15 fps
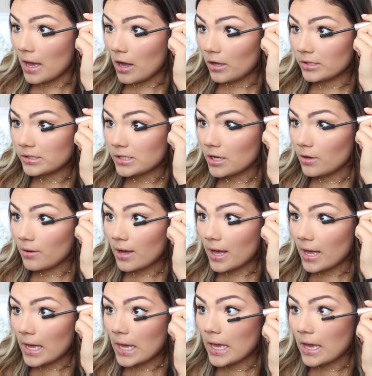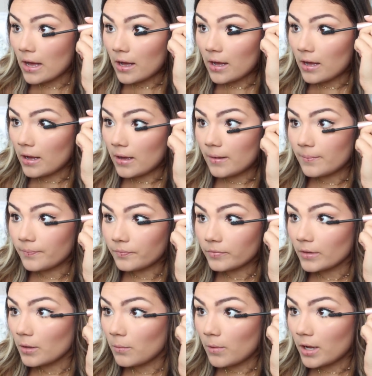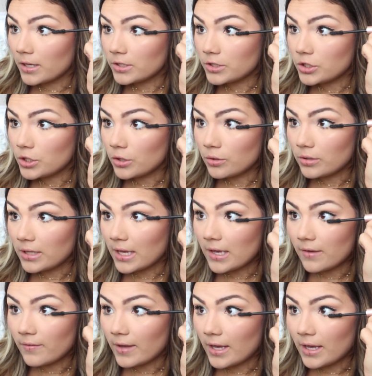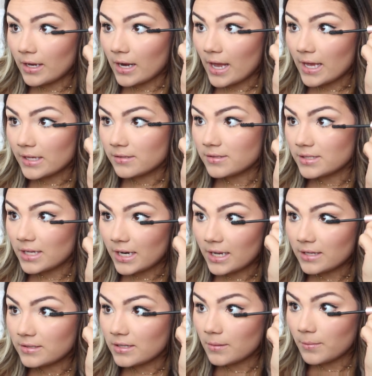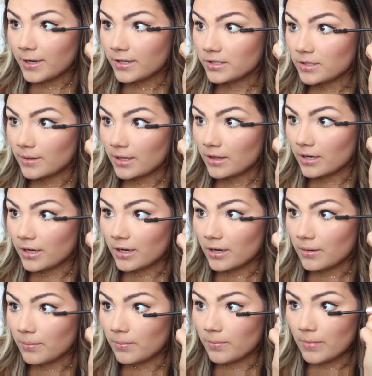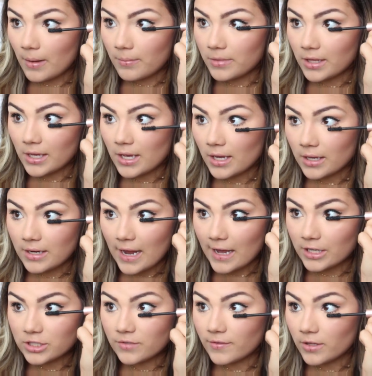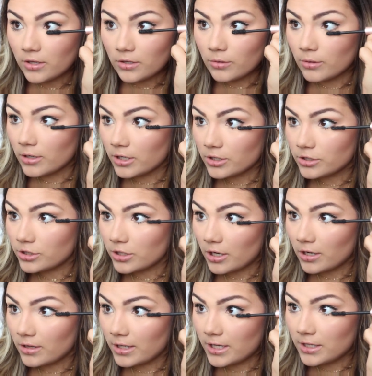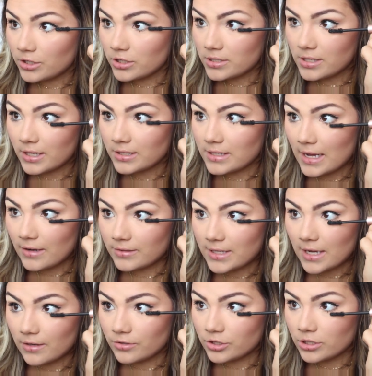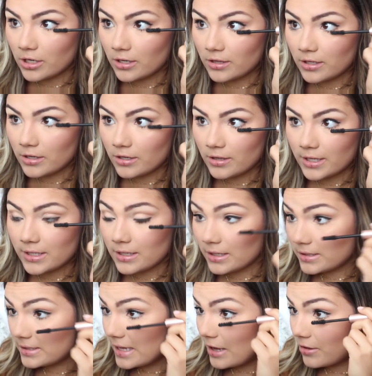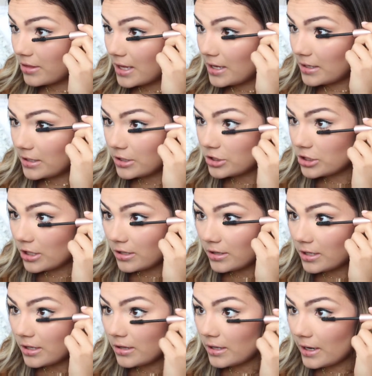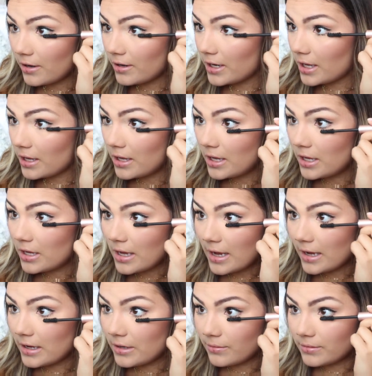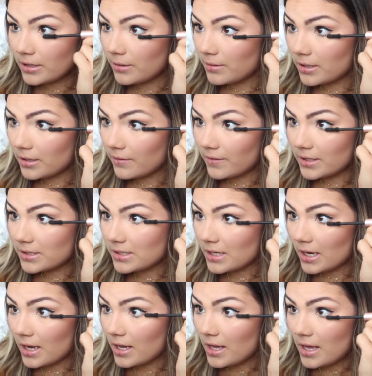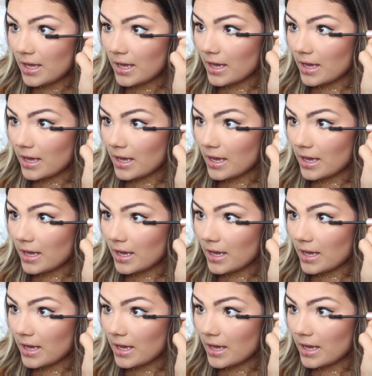Also, I um want to live in a city somewhere. So either I'm thinking Nashville or Charlotte, just like downtown Charlotte or like South End Charlotte area. I really want to live in a city.